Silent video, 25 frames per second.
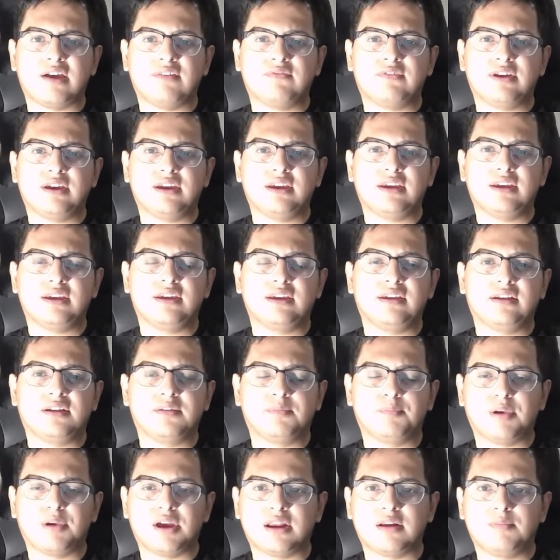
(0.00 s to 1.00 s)
a
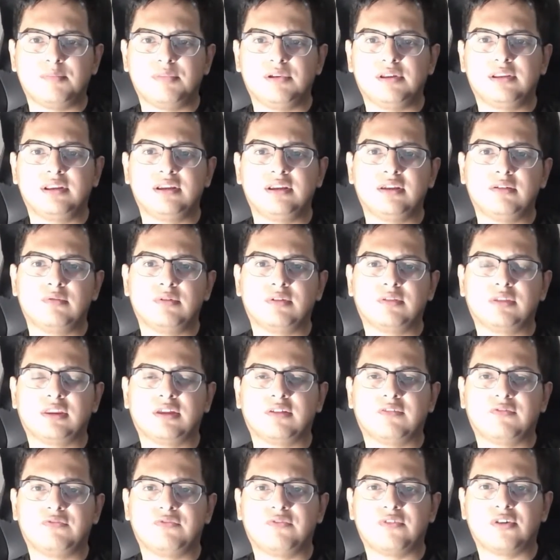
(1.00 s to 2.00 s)
compatibility with
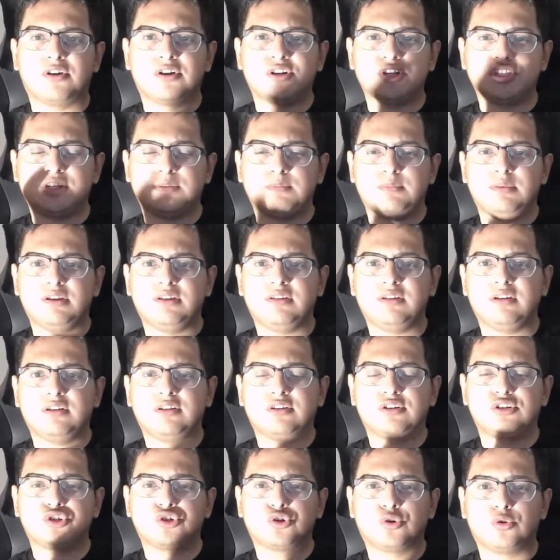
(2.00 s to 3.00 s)
the RGB
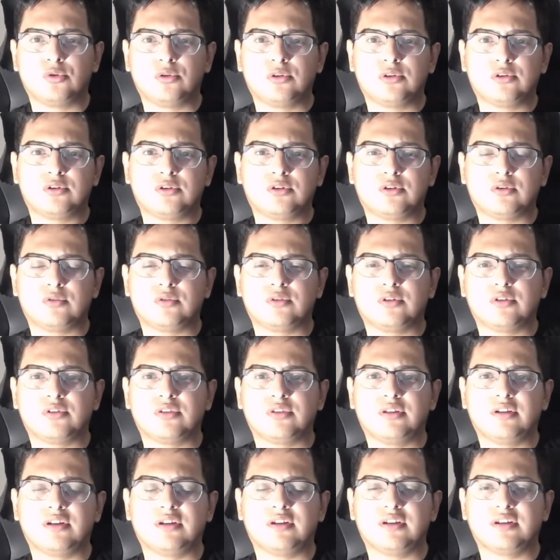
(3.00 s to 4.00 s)
controller or
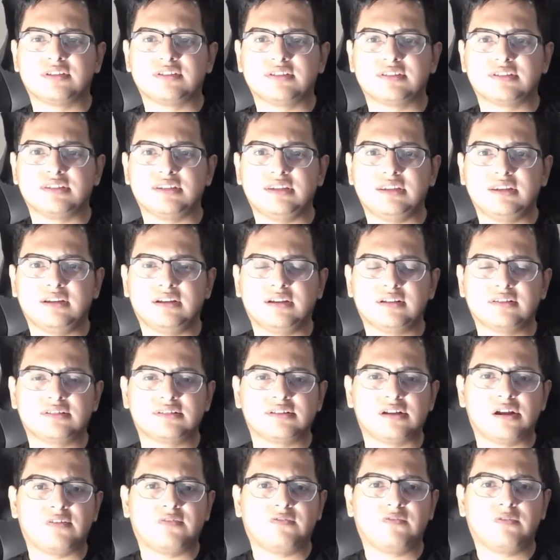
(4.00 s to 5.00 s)
the sync
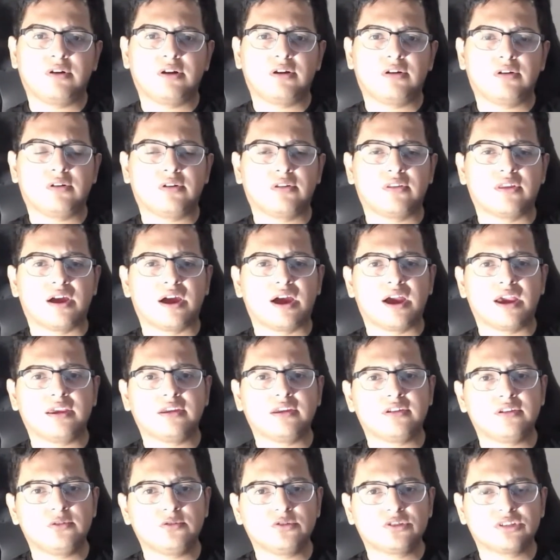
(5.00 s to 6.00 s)
software or the
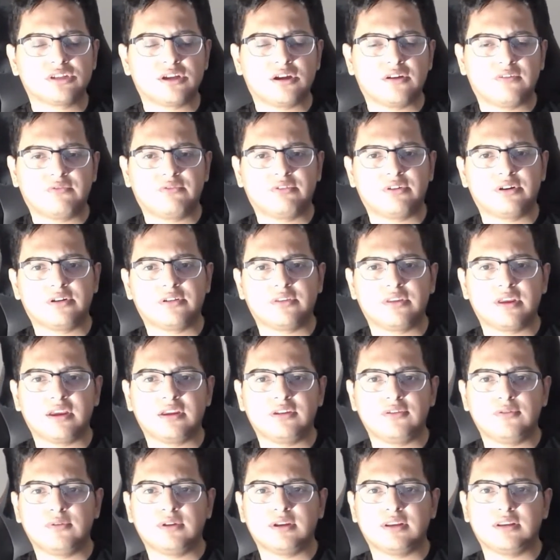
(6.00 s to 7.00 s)
IQ software that
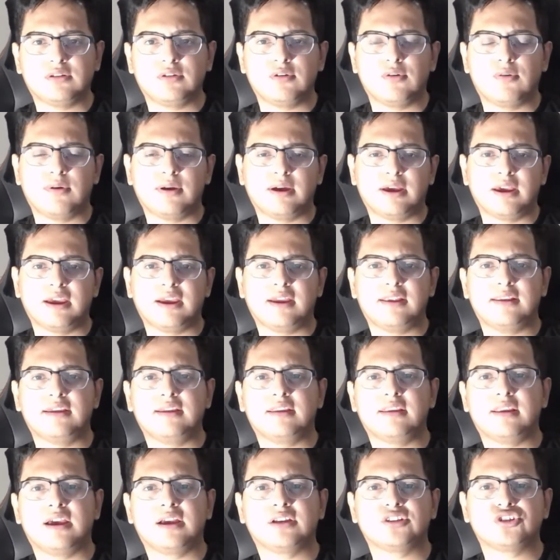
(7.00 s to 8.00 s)
you can go ahead
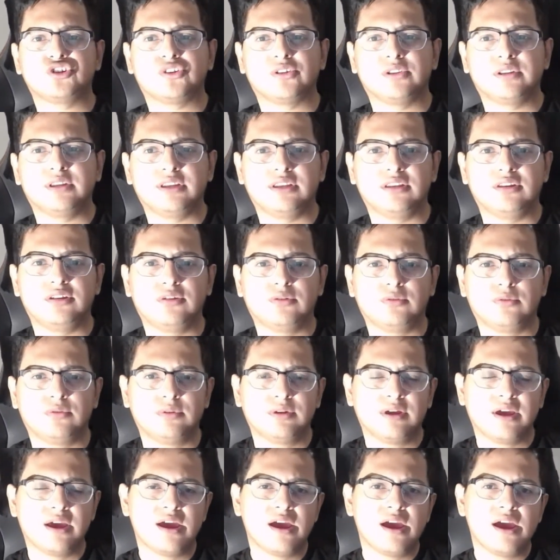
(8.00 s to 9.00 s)
and actually do.
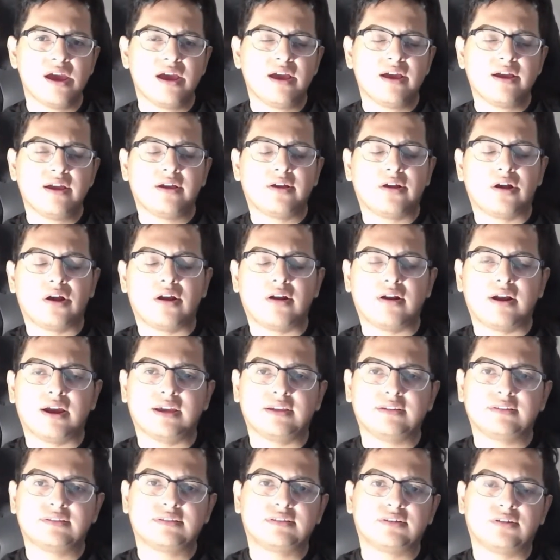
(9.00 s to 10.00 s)

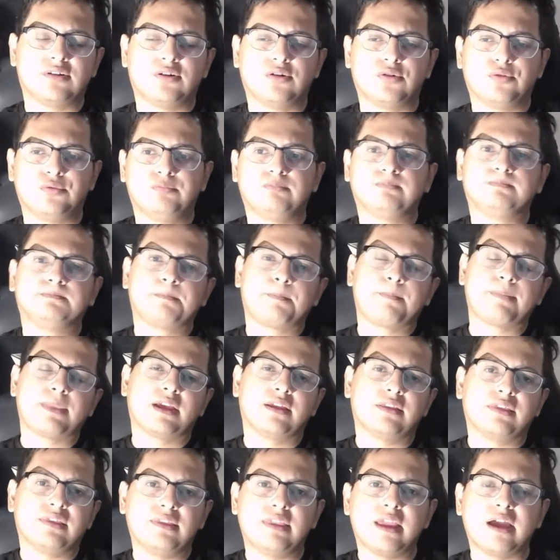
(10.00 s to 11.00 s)
Alright, so
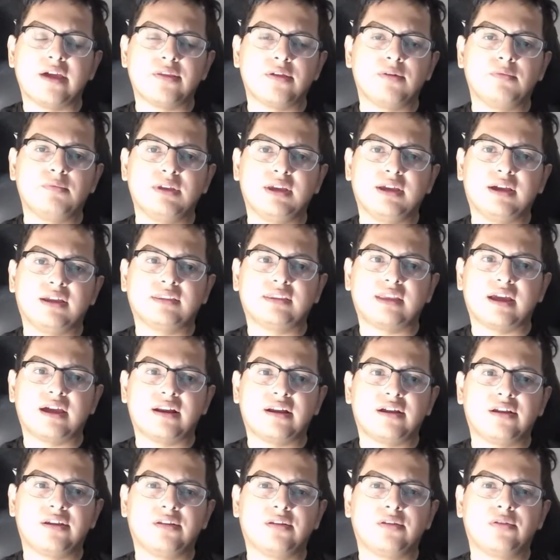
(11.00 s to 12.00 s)
now that we got that
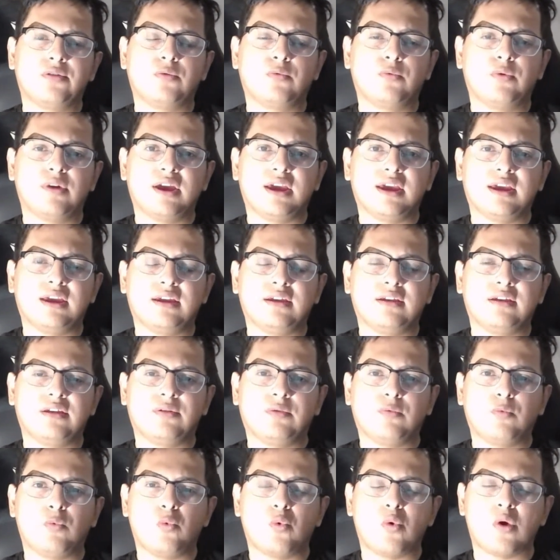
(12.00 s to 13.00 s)
out of the way,
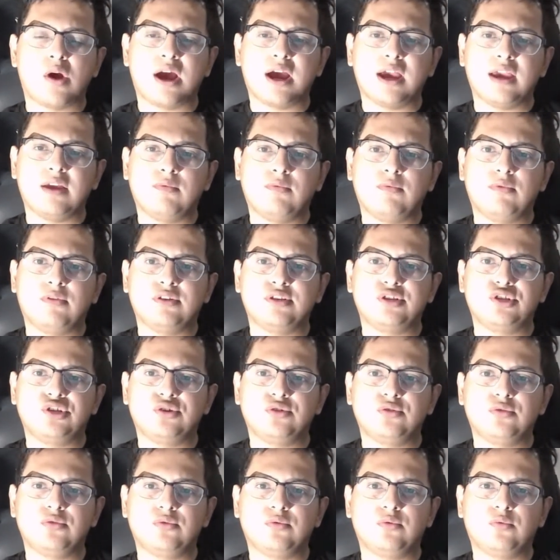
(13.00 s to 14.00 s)
why would
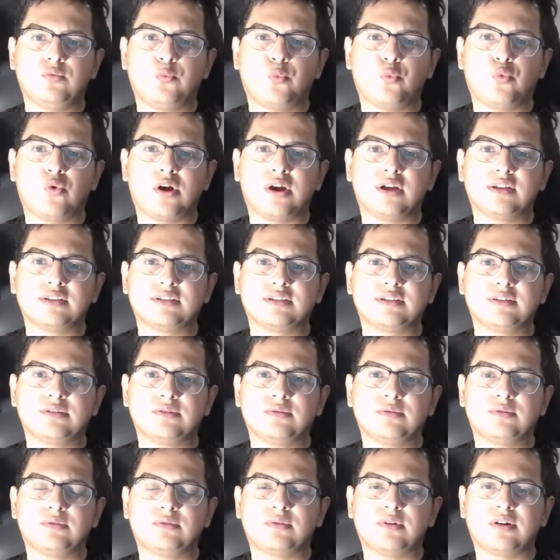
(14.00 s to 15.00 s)
you want
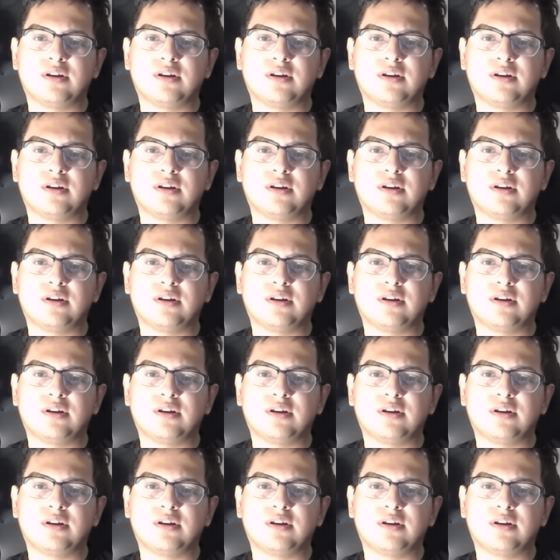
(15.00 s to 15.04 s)
to